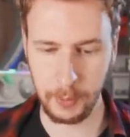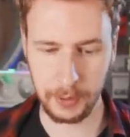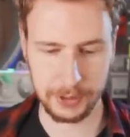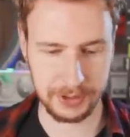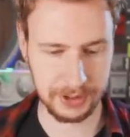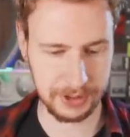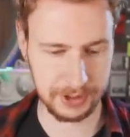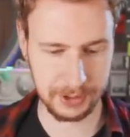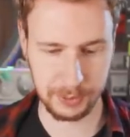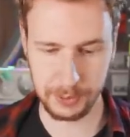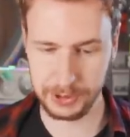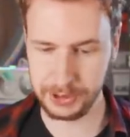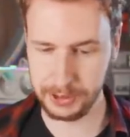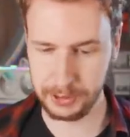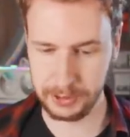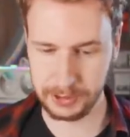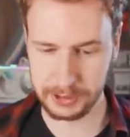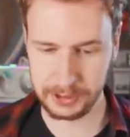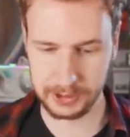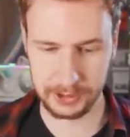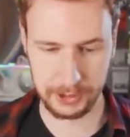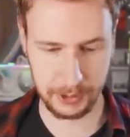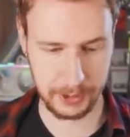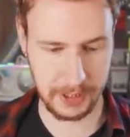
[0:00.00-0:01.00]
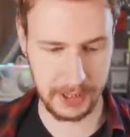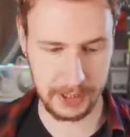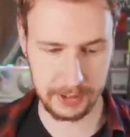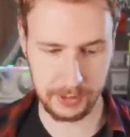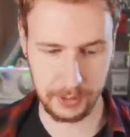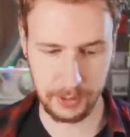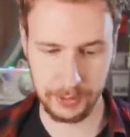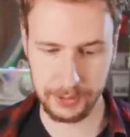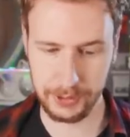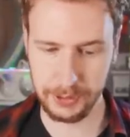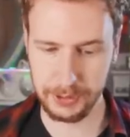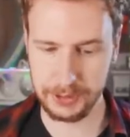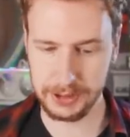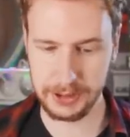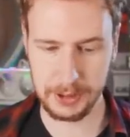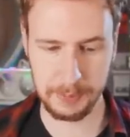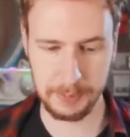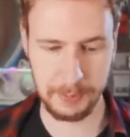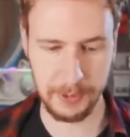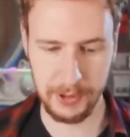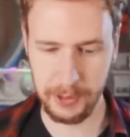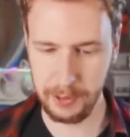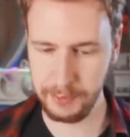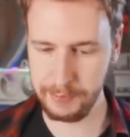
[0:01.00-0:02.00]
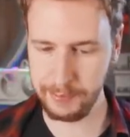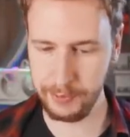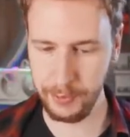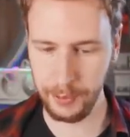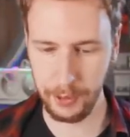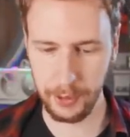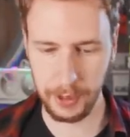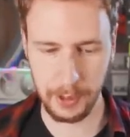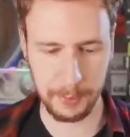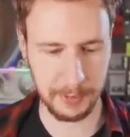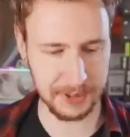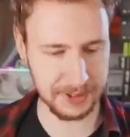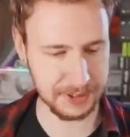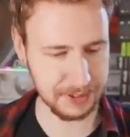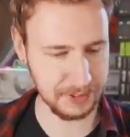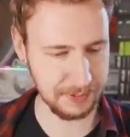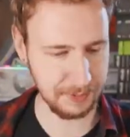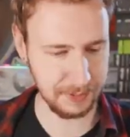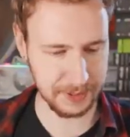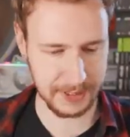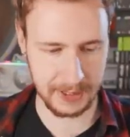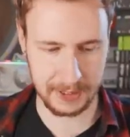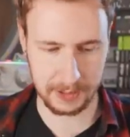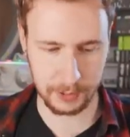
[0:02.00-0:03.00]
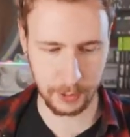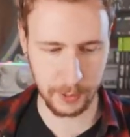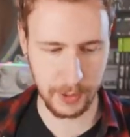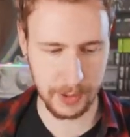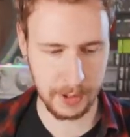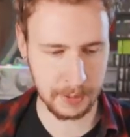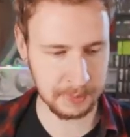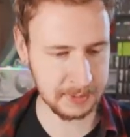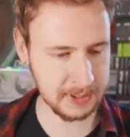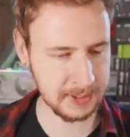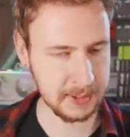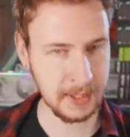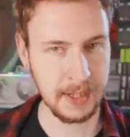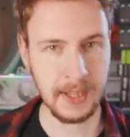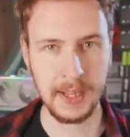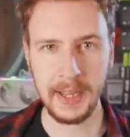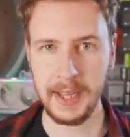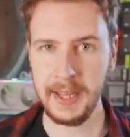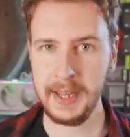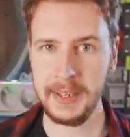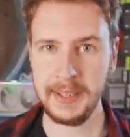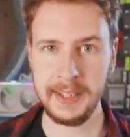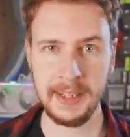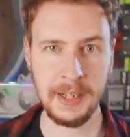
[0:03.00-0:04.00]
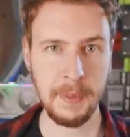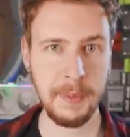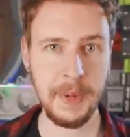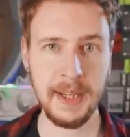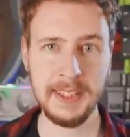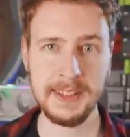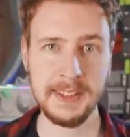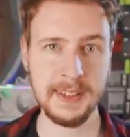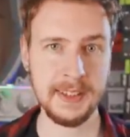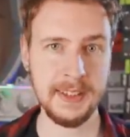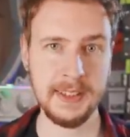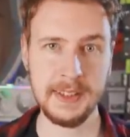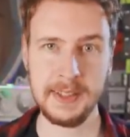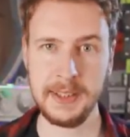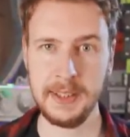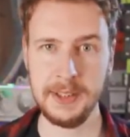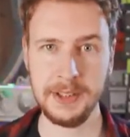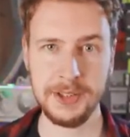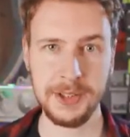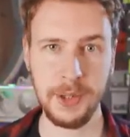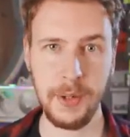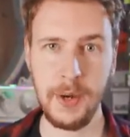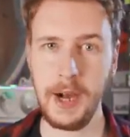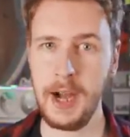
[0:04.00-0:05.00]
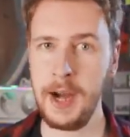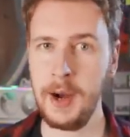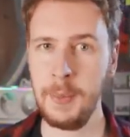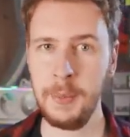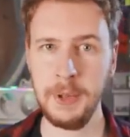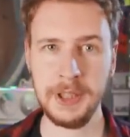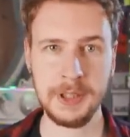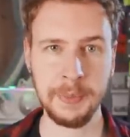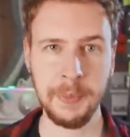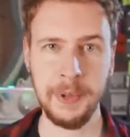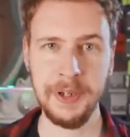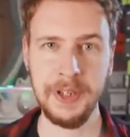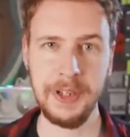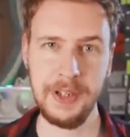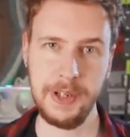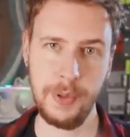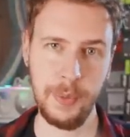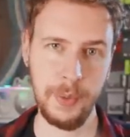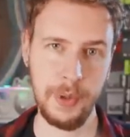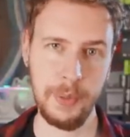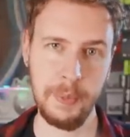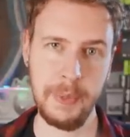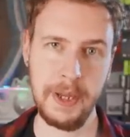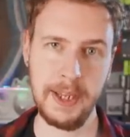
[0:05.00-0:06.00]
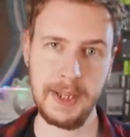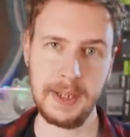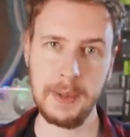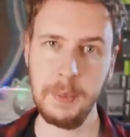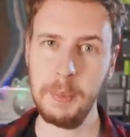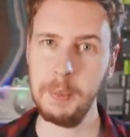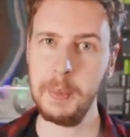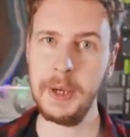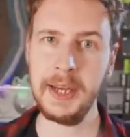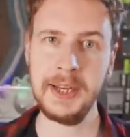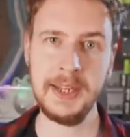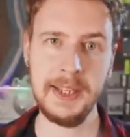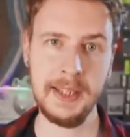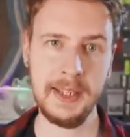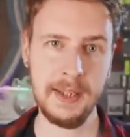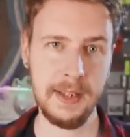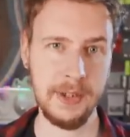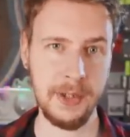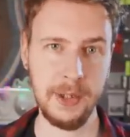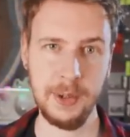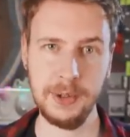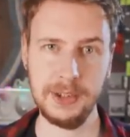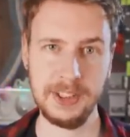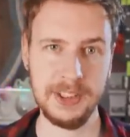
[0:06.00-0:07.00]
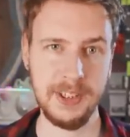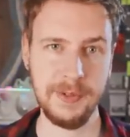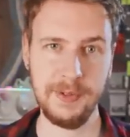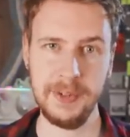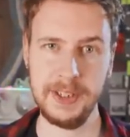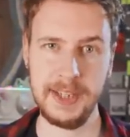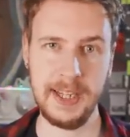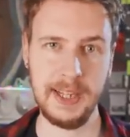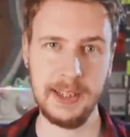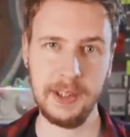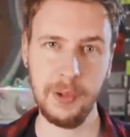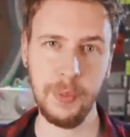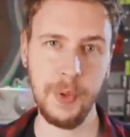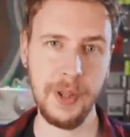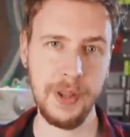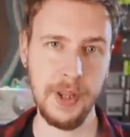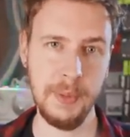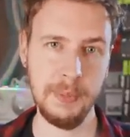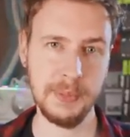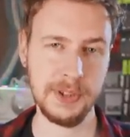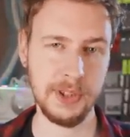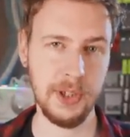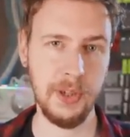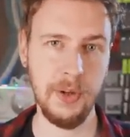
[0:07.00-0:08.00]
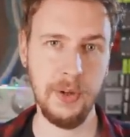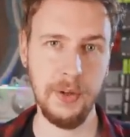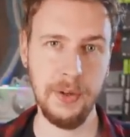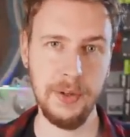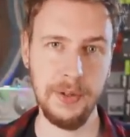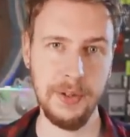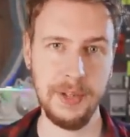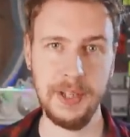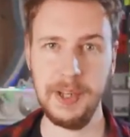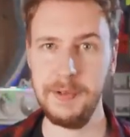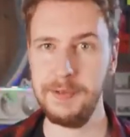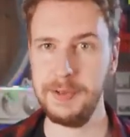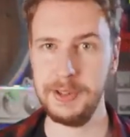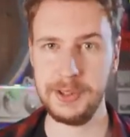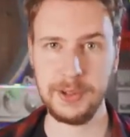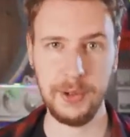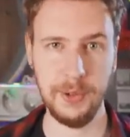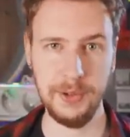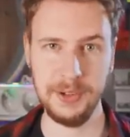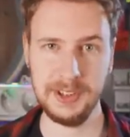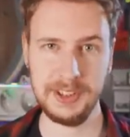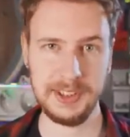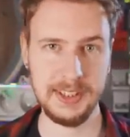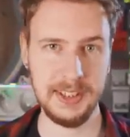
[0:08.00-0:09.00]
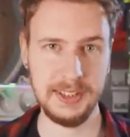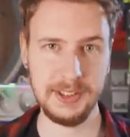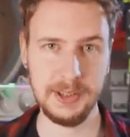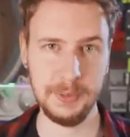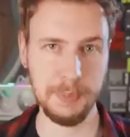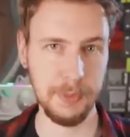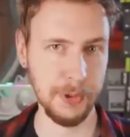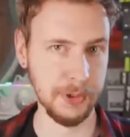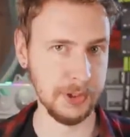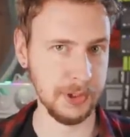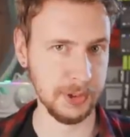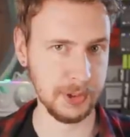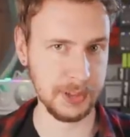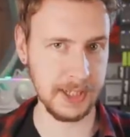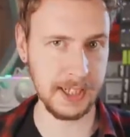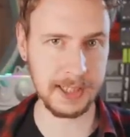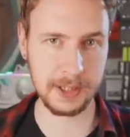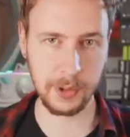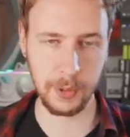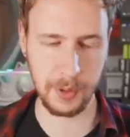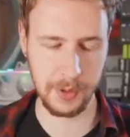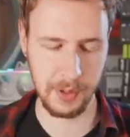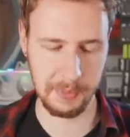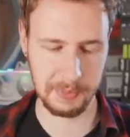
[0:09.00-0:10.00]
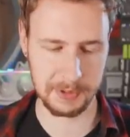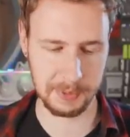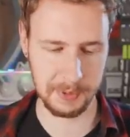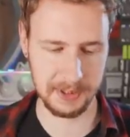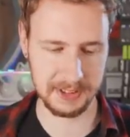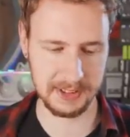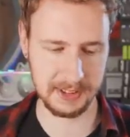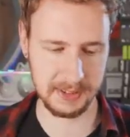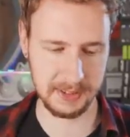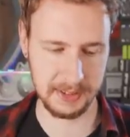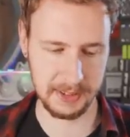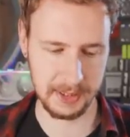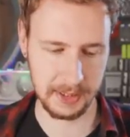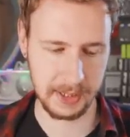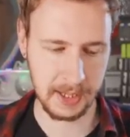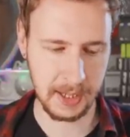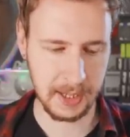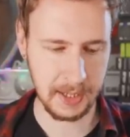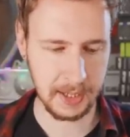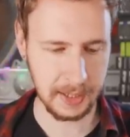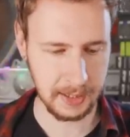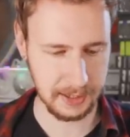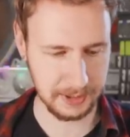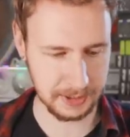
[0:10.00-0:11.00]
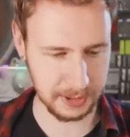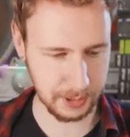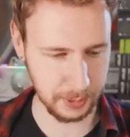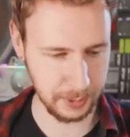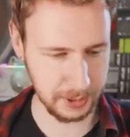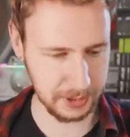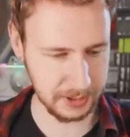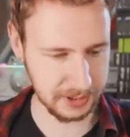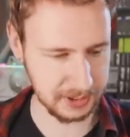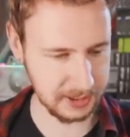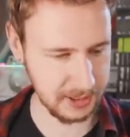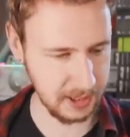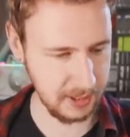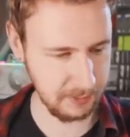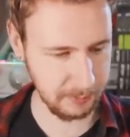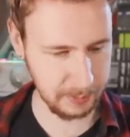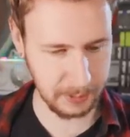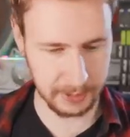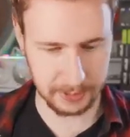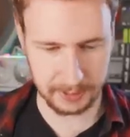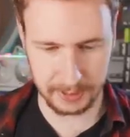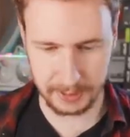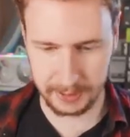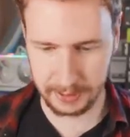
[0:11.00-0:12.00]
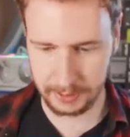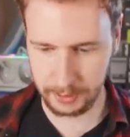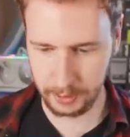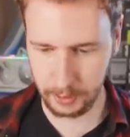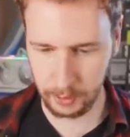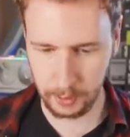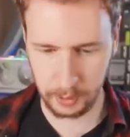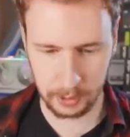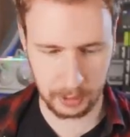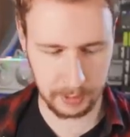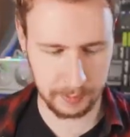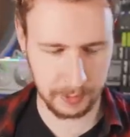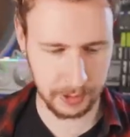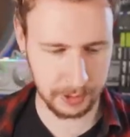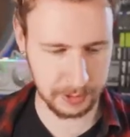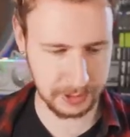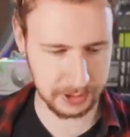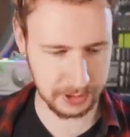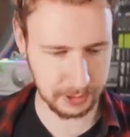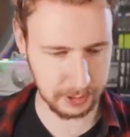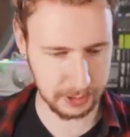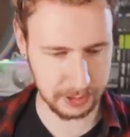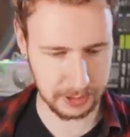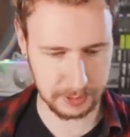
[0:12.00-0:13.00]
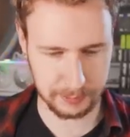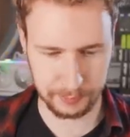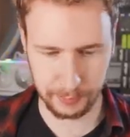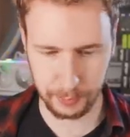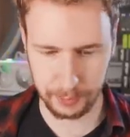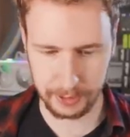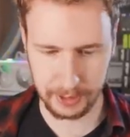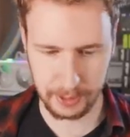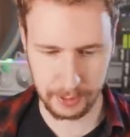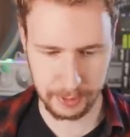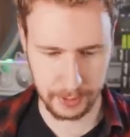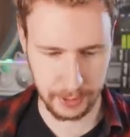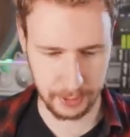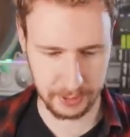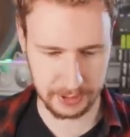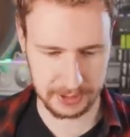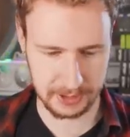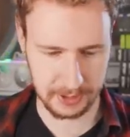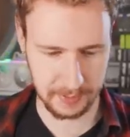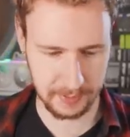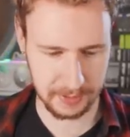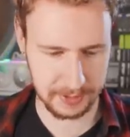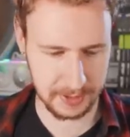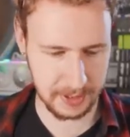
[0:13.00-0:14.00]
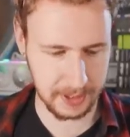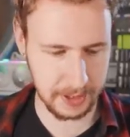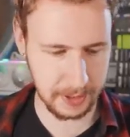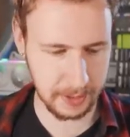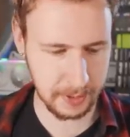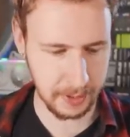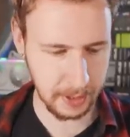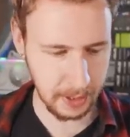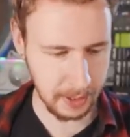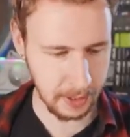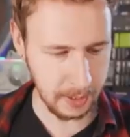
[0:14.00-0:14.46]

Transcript: wattage results you get on your GPU for a bunch of different algorithms, and then it basically tells you how much money you would make mining those different algorithms on the different coins that support those algorithms basically. And so you can see I've plugged in all of our results for the 3070 here.